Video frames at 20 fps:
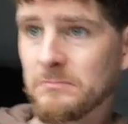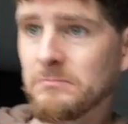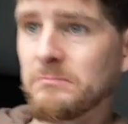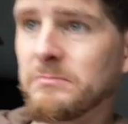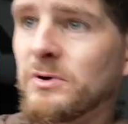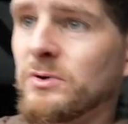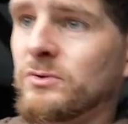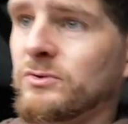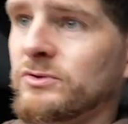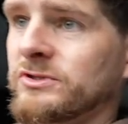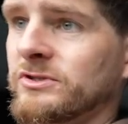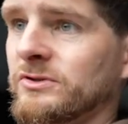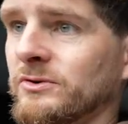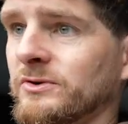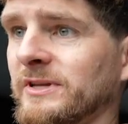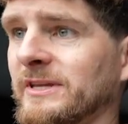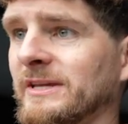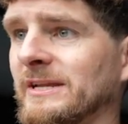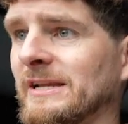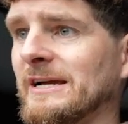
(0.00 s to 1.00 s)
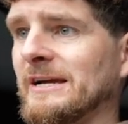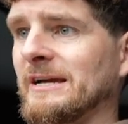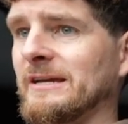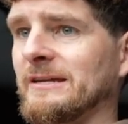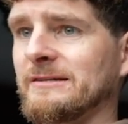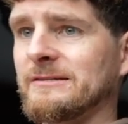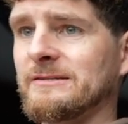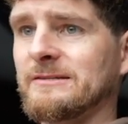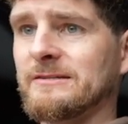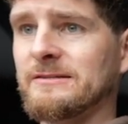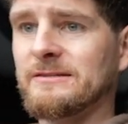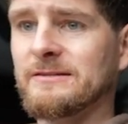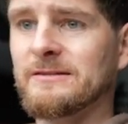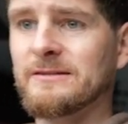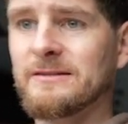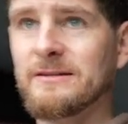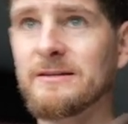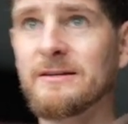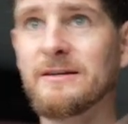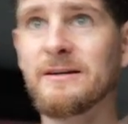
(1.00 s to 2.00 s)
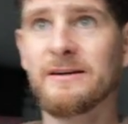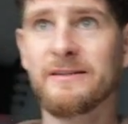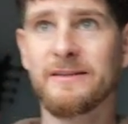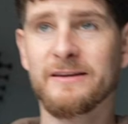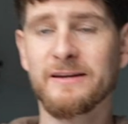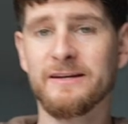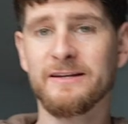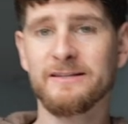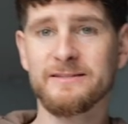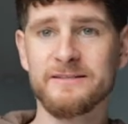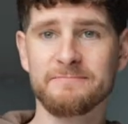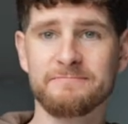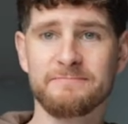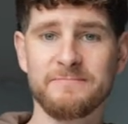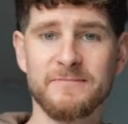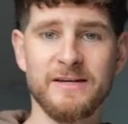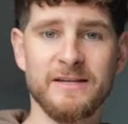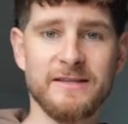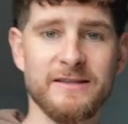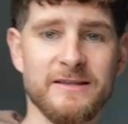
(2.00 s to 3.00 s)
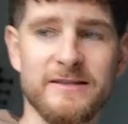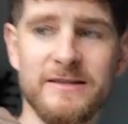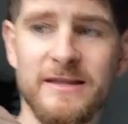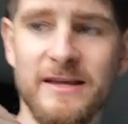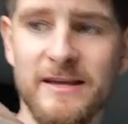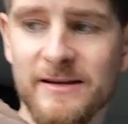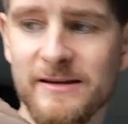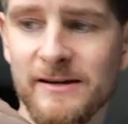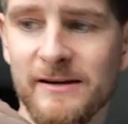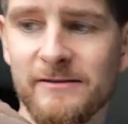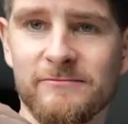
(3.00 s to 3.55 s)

Bottle stuck in the light. I think I